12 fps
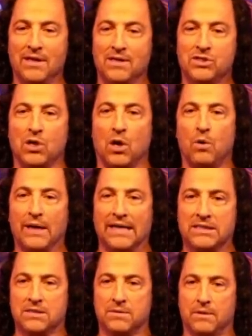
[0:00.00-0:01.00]
So
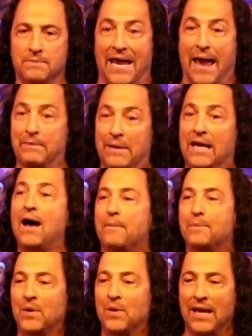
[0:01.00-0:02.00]
it's damming
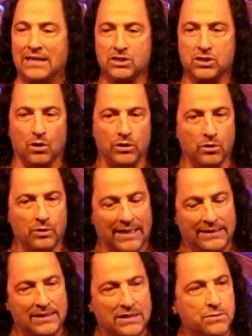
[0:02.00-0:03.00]
up. And so you
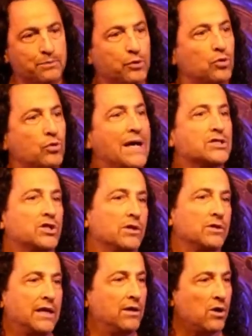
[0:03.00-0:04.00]
get this pressure
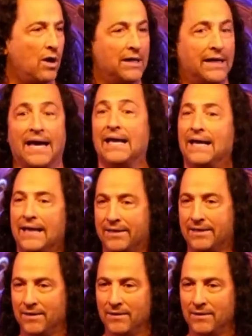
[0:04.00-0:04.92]
that you call a headache.